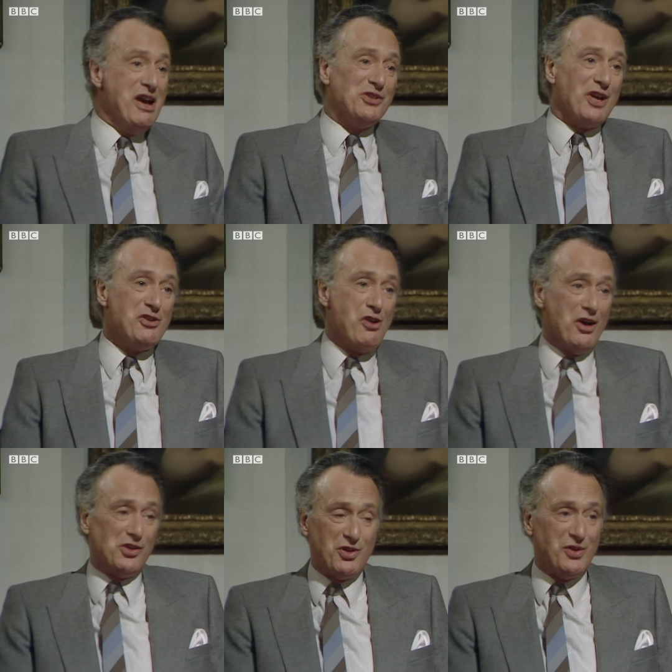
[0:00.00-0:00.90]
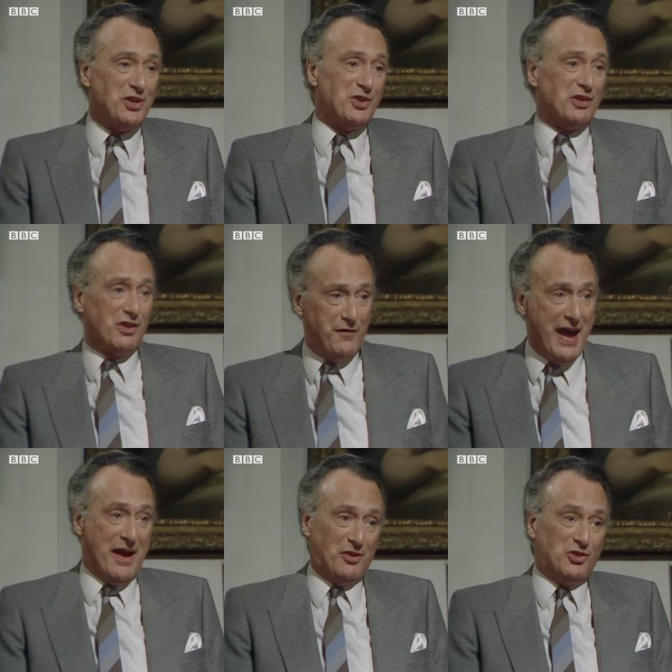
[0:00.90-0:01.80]
So your statistics are
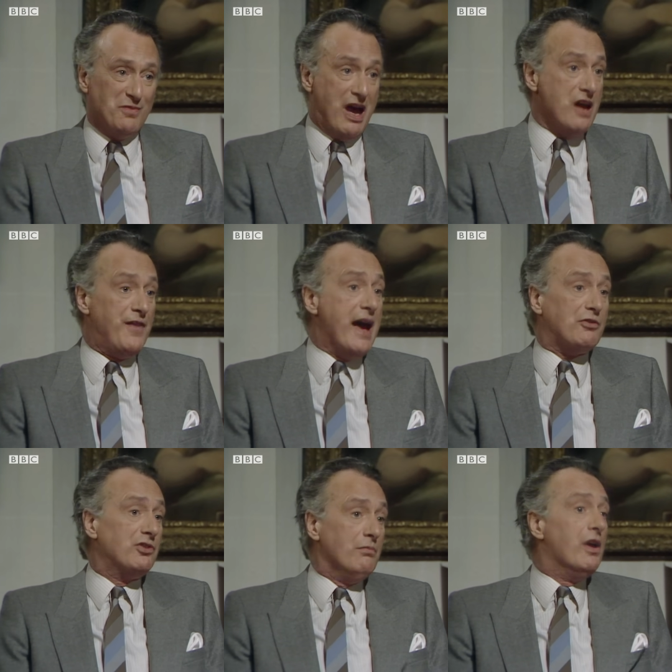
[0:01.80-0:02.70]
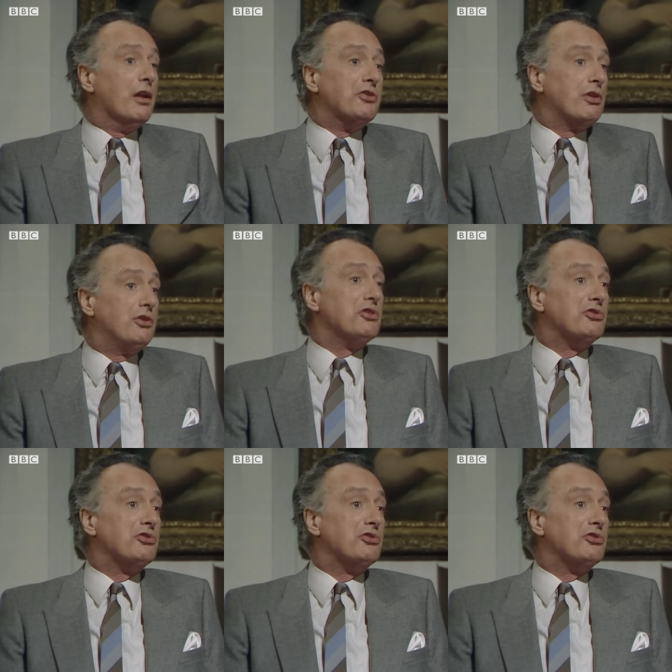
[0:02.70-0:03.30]
facts, and my facts are merely statistics.